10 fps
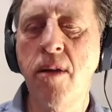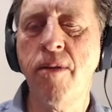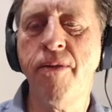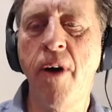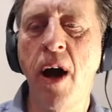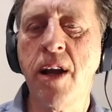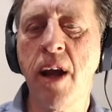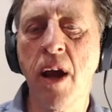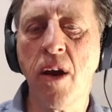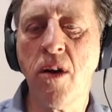find
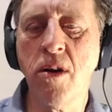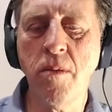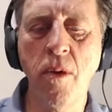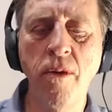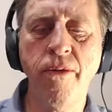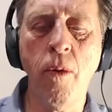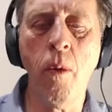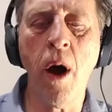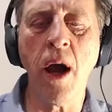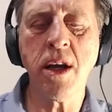a good move for
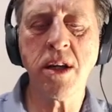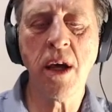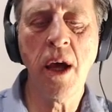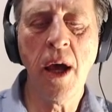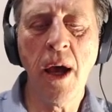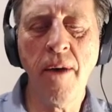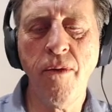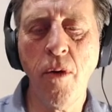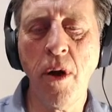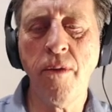white? A
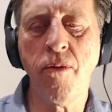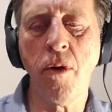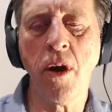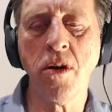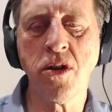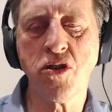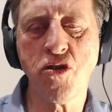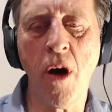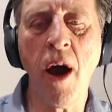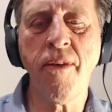very, very good
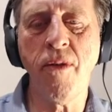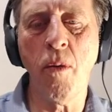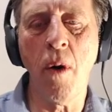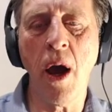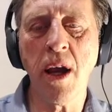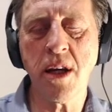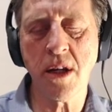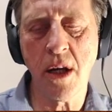try for white.